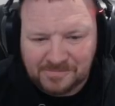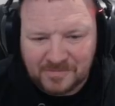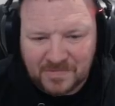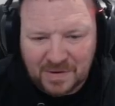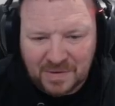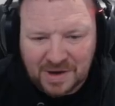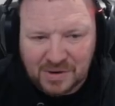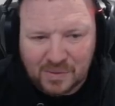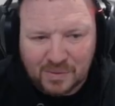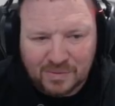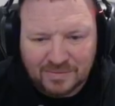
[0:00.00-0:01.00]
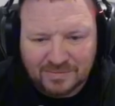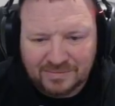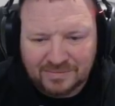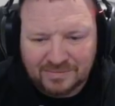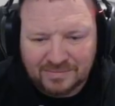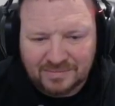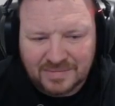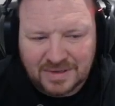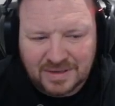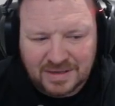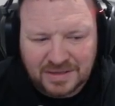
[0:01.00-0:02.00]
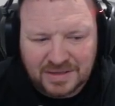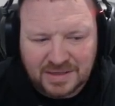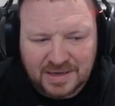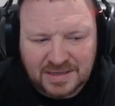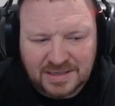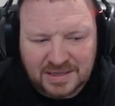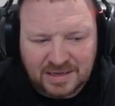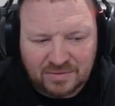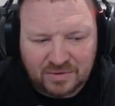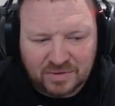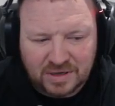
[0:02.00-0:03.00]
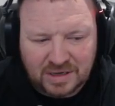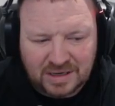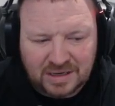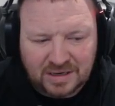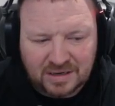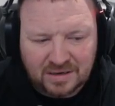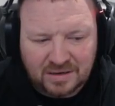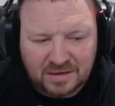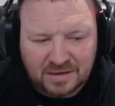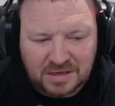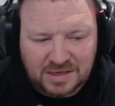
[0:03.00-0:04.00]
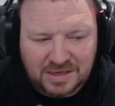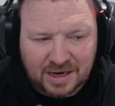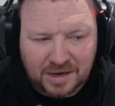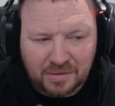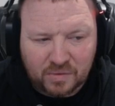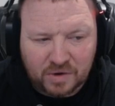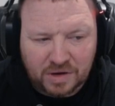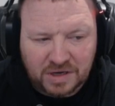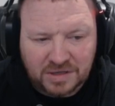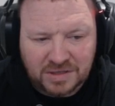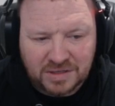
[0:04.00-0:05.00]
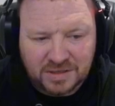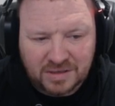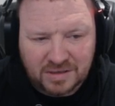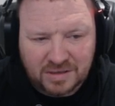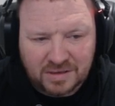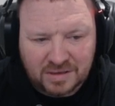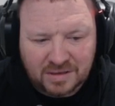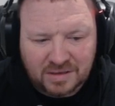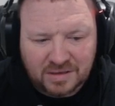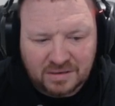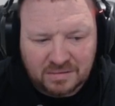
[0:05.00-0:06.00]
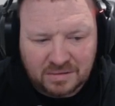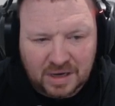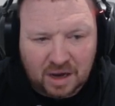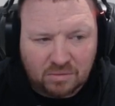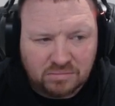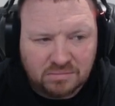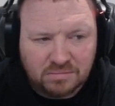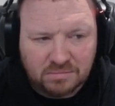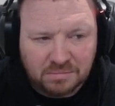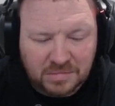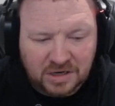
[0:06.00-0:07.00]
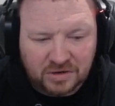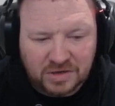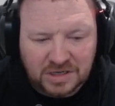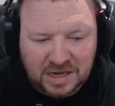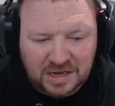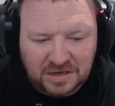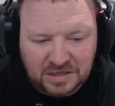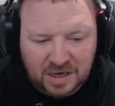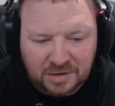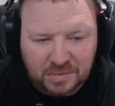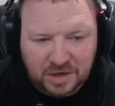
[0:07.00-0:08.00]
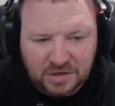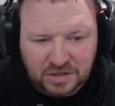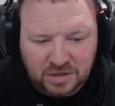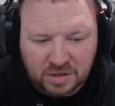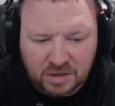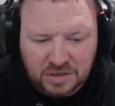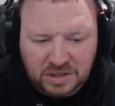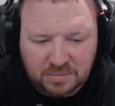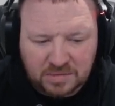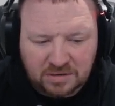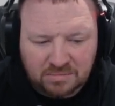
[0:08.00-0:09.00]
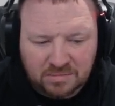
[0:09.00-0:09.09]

Very cool. So let's see what the done one is. Oh, it looks exactly the same. I just shouldn't have skipped it.